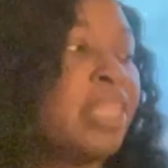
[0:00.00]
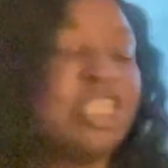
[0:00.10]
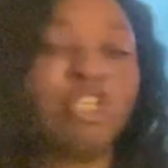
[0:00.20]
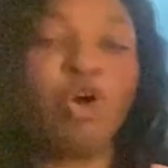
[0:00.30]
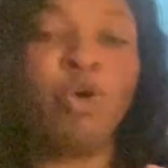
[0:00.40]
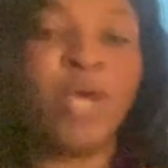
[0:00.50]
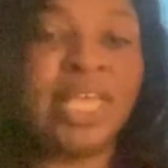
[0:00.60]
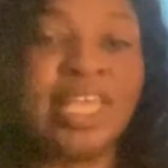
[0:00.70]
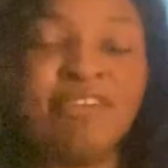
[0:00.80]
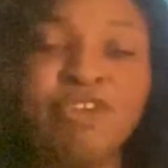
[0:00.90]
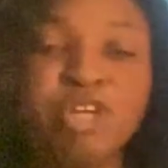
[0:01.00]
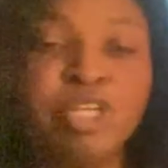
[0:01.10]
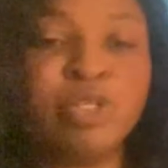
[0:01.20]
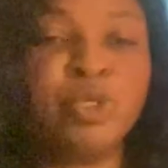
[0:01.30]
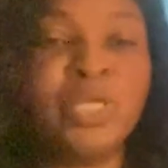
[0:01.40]
So if
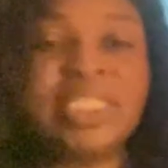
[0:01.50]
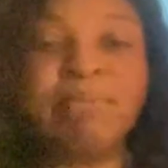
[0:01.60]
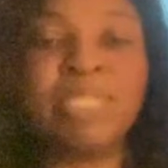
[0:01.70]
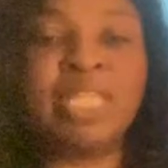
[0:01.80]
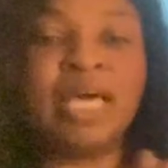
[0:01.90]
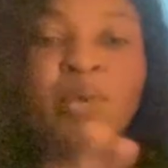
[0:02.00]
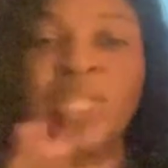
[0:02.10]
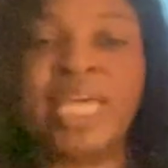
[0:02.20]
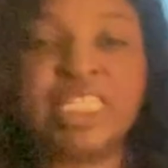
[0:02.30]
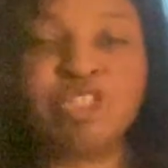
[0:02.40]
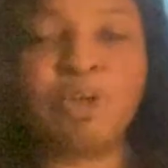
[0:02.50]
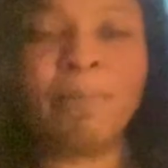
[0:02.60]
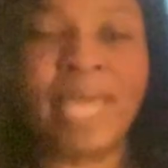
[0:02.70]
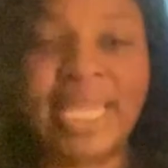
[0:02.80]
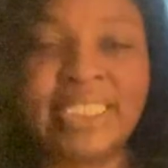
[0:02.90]
you doing something like when they get to their
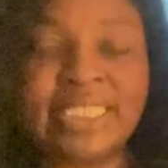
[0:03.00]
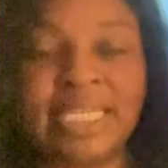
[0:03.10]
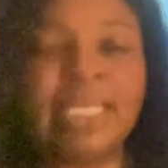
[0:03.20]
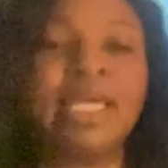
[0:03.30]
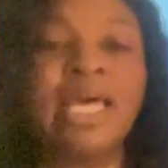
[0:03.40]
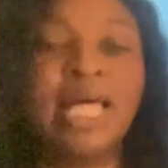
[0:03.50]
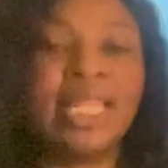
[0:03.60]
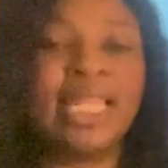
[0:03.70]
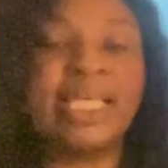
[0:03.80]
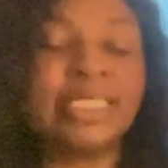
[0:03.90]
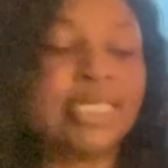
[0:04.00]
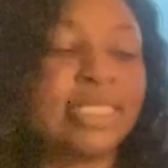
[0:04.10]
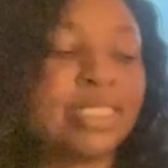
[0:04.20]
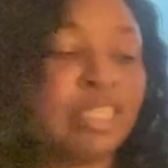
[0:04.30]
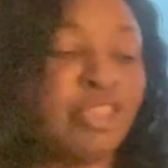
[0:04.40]
painting
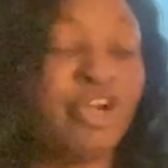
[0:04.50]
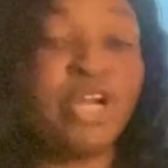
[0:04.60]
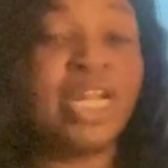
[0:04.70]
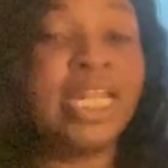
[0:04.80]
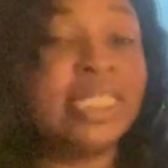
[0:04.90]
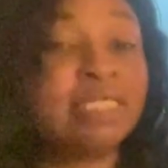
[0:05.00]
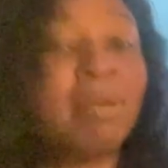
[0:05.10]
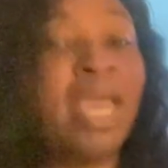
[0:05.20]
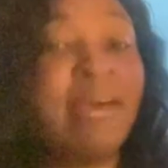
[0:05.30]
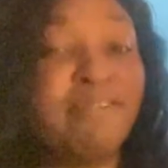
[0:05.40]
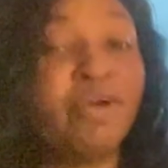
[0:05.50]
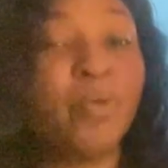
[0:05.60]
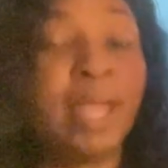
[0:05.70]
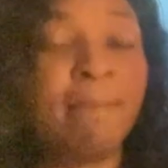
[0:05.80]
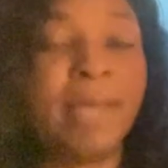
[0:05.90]
lessons, they're going to need some heavier
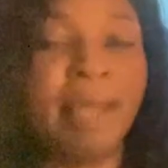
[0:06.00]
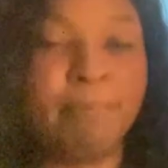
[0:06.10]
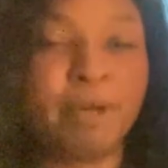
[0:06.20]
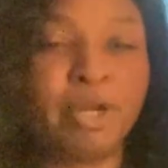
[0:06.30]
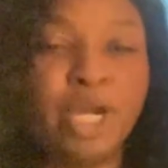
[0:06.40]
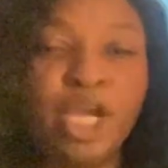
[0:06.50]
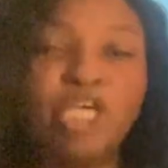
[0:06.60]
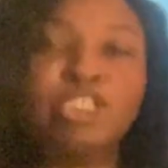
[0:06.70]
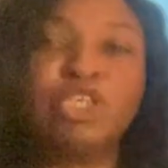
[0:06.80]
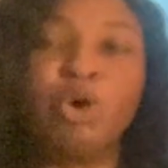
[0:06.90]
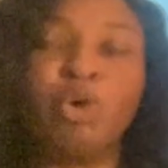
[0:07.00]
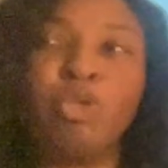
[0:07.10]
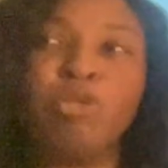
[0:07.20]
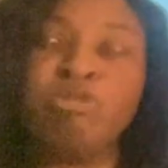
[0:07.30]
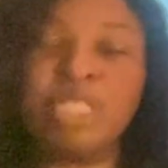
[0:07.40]
weight paper. So
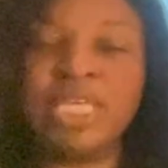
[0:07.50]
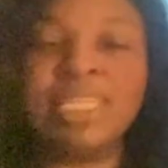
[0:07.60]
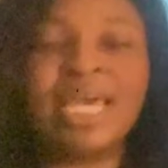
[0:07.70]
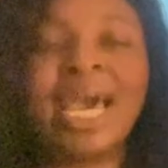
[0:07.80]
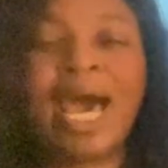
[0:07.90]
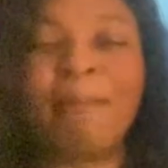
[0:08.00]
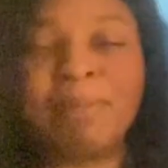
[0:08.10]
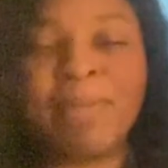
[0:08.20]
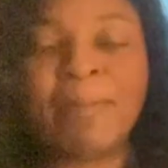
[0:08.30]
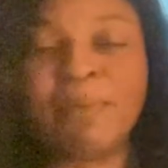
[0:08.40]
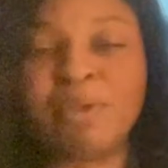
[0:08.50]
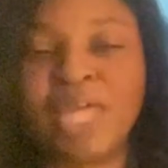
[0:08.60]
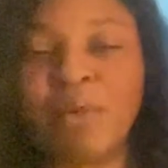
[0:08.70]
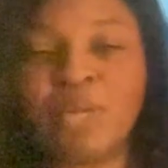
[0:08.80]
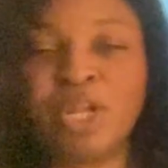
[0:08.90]
usually the copy paper
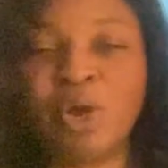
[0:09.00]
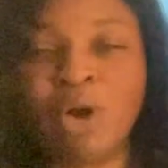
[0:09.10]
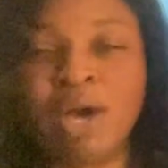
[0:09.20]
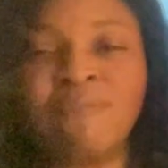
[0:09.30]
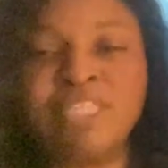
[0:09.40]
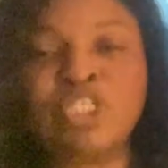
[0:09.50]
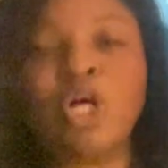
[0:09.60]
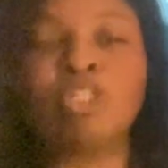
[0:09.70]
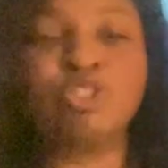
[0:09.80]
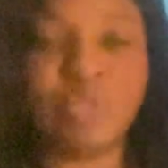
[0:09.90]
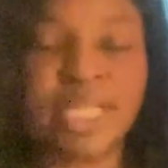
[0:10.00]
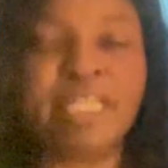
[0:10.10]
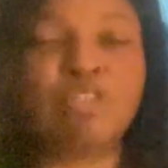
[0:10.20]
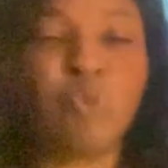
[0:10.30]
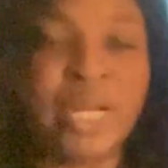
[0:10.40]
that we know of is called
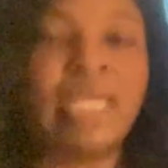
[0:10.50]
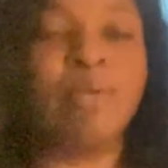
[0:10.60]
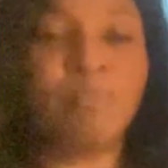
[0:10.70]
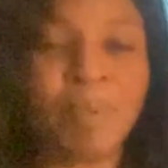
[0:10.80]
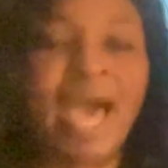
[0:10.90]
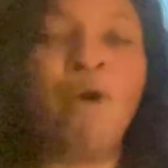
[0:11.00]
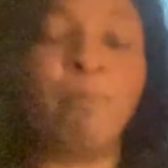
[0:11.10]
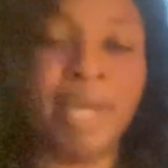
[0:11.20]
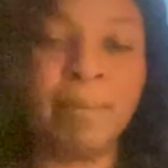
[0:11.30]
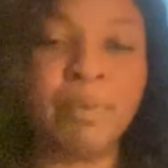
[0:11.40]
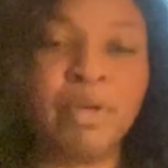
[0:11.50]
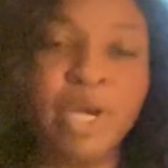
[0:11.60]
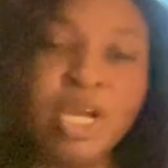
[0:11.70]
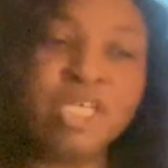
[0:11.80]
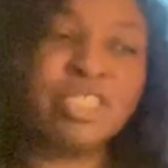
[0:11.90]
like 20-pound paper.
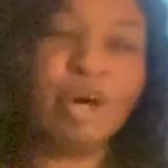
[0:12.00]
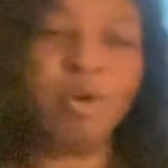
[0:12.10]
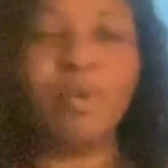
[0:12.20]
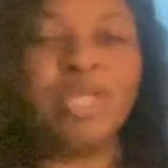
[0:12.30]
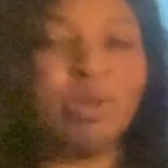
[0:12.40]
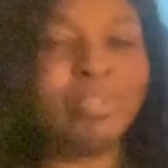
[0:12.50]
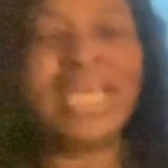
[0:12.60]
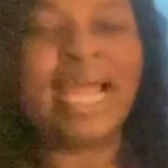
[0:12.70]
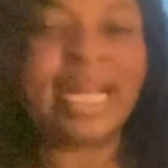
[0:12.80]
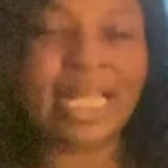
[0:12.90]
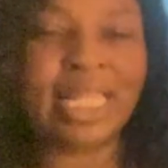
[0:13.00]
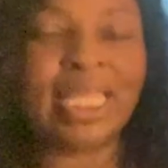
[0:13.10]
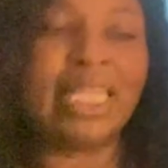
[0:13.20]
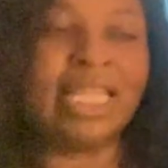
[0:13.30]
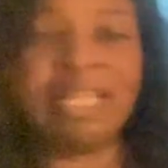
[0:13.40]
So,
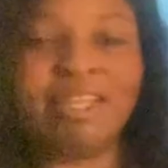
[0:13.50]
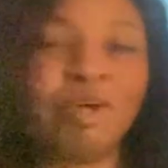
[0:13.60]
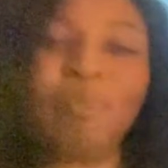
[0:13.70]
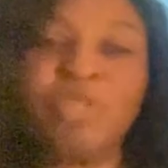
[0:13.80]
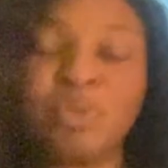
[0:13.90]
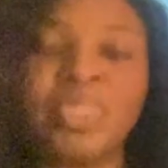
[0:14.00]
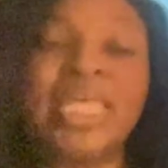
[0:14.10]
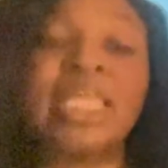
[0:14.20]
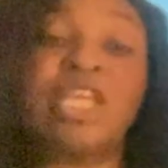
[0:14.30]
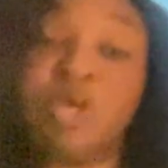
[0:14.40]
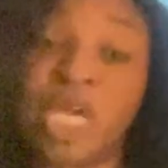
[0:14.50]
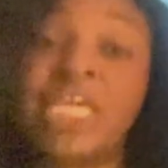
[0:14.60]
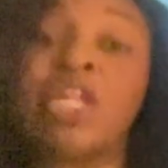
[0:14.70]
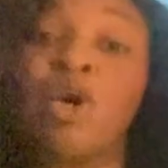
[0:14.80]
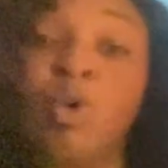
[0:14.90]
technically, you would think
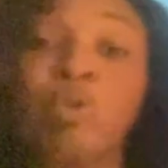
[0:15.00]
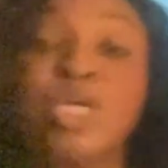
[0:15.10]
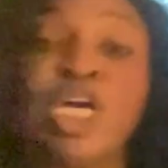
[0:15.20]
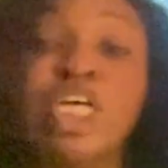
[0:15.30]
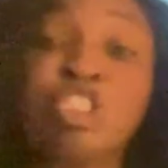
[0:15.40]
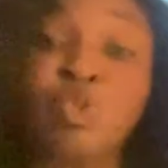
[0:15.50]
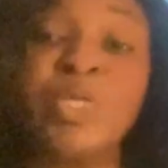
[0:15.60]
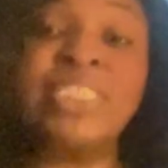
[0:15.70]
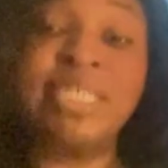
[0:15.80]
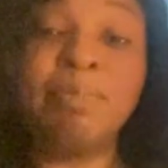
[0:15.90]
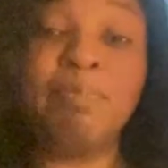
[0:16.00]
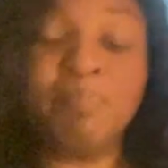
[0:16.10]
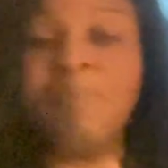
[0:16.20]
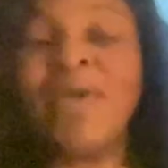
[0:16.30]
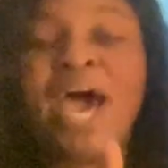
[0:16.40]
it can hold 20
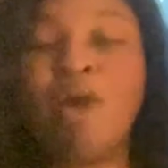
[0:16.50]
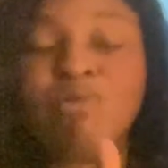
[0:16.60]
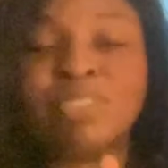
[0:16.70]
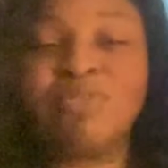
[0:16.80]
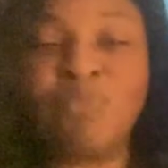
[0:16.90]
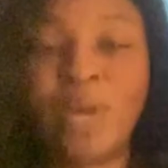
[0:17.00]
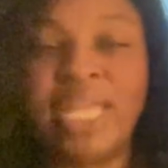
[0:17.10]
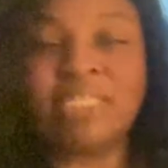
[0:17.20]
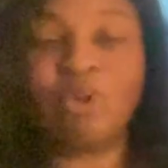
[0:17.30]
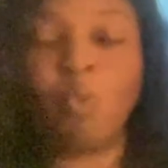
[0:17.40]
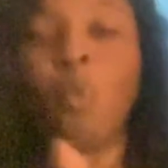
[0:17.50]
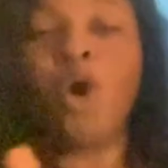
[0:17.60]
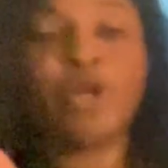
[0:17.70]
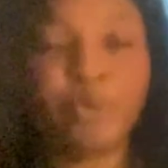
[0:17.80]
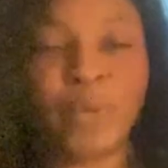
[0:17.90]
pounds of weight or
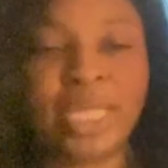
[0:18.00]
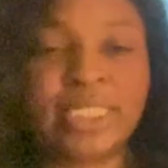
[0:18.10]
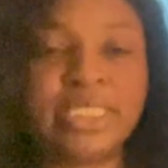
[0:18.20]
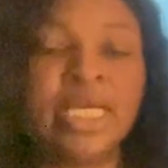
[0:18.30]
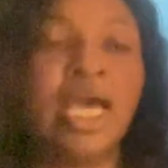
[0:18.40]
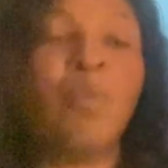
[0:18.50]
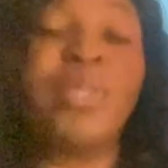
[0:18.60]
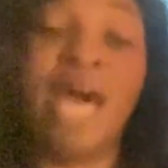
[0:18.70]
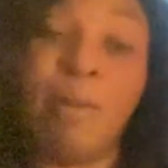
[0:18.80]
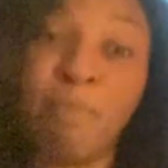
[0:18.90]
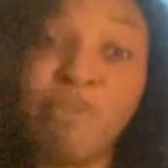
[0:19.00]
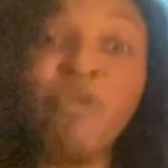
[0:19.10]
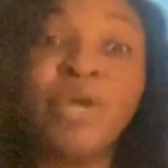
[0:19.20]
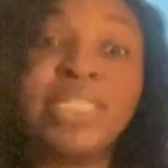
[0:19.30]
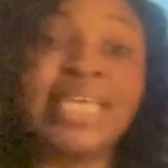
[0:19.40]
water weight without
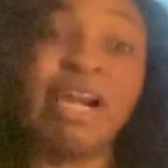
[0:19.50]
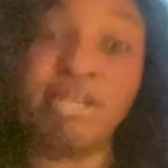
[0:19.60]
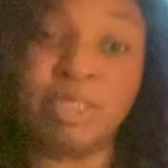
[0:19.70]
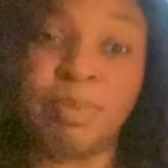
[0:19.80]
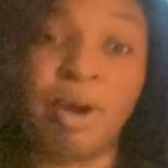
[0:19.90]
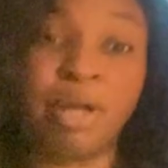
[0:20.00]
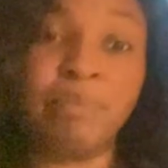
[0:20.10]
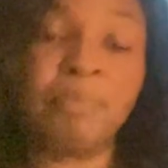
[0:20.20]
before it tears apart.